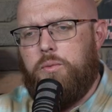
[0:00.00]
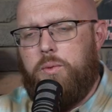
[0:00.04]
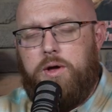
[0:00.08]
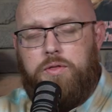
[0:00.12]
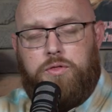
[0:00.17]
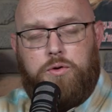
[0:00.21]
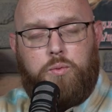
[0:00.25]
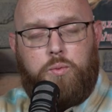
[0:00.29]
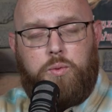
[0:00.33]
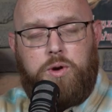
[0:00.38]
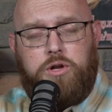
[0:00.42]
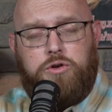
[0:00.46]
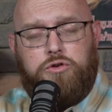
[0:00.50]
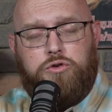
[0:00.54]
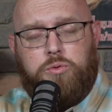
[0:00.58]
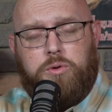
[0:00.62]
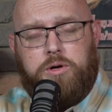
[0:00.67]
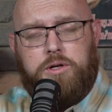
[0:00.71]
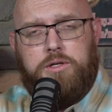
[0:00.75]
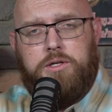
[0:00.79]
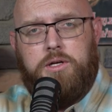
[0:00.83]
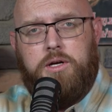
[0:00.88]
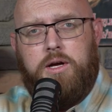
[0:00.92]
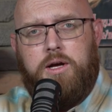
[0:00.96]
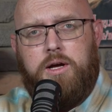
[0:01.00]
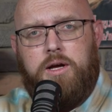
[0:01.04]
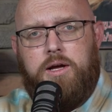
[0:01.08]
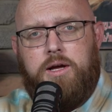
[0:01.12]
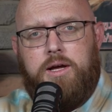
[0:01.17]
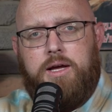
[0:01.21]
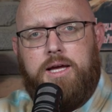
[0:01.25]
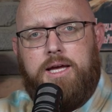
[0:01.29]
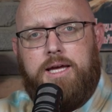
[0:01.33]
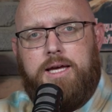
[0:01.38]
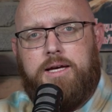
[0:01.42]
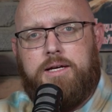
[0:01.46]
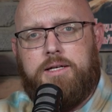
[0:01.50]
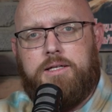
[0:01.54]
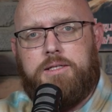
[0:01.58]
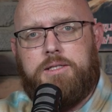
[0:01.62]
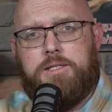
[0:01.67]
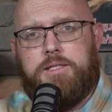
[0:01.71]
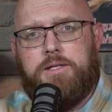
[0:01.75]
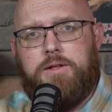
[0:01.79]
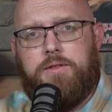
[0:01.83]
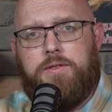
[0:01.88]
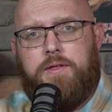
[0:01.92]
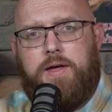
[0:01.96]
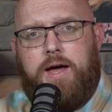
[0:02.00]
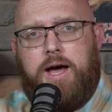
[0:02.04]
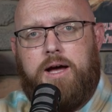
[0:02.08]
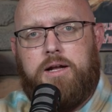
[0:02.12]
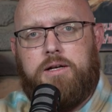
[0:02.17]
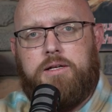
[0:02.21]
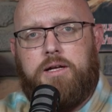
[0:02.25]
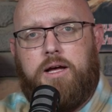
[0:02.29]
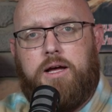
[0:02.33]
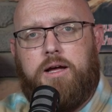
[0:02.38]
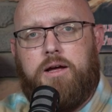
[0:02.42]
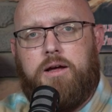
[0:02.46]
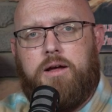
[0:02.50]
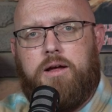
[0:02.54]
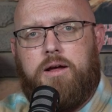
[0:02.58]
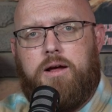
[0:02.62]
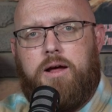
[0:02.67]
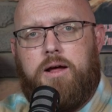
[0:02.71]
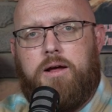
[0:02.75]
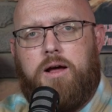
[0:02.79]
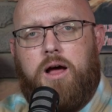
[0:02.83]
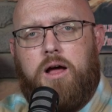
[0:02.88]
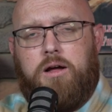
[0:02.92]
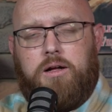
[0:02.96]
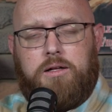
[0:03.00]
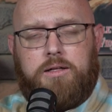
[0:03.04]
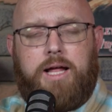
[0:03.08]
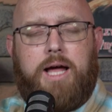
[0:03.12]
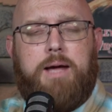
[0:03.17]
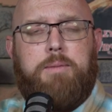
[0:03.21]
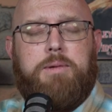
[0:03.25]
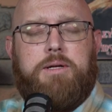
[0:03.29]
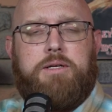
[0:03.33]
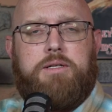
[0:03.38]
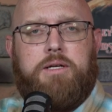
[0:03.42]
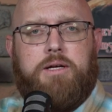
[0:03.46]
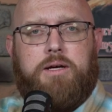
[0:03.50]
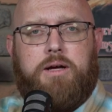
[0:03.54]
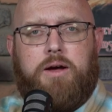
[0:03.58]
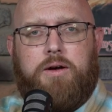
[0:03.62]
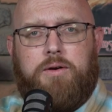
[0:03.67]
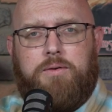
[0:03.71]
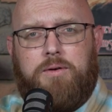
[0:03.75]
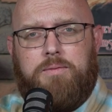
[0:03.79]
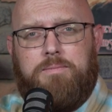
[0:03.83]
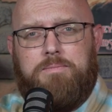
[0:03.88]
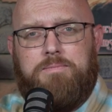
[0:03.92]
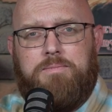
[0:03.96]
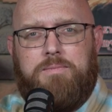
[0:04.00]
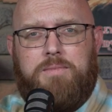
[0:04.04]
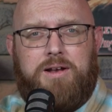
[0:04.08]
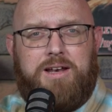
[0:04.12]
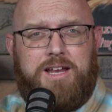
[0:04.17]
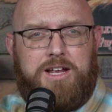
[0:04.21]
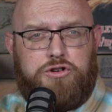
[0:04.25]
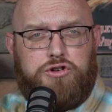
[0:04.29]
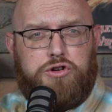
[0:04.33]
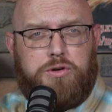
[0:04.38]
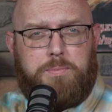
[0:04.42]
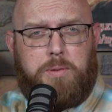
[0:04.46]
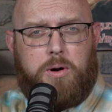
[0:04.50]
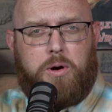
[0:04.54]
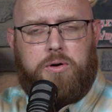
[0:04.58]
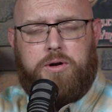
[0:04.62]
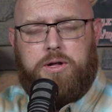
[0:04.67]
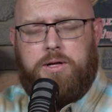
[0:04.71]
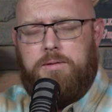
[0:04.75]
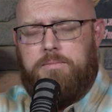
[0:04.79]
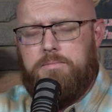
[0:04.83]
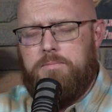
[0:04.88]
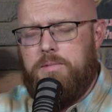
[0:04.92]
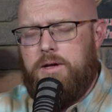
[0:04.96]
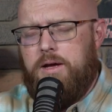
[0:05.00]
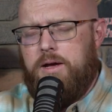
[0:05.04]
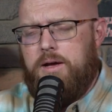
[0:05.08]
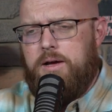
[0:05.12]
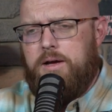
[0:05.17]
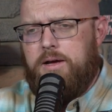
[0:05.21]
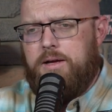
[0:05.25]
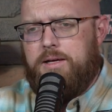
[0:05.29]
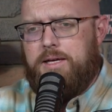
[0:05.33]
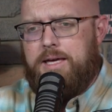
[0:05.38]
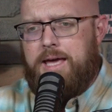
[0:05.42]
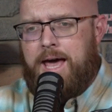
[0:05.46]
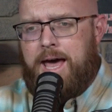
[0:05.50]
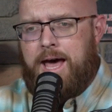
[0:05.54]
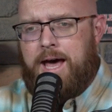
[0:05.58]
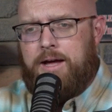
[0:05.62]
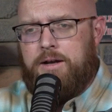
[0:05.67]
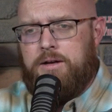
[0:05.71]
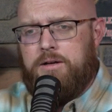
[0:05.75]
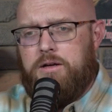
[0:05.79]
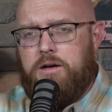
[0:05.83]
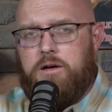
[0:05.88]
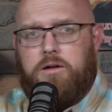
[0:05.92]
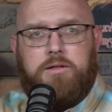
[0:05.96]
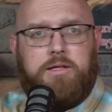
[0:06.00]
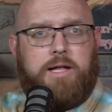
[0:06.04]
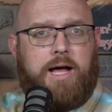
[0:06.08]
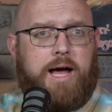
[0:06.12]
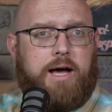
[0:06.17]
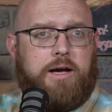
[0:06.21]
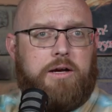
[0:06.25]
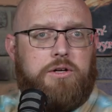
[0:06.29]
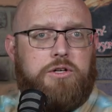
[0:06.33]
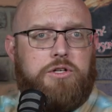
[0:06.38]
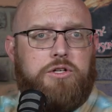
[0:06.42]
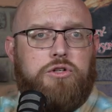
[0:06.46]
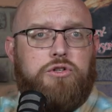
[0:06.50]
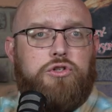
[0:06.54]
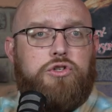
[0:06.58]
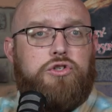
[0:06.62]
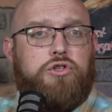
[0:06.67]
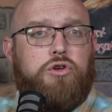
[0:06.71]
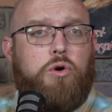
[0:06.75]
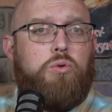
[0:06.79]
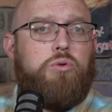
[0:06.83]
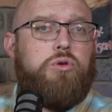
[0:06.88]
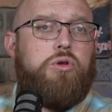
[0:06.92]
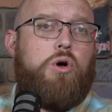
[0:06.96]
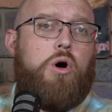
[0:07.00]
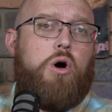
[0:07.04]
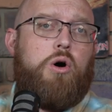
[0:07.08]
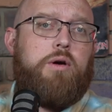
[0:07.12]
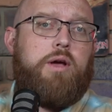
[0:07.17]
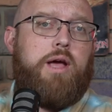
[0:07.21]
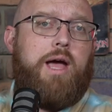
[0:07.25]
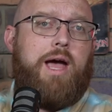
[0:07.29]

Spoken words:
way that we do it is that a claimant, an injured party, can collect so long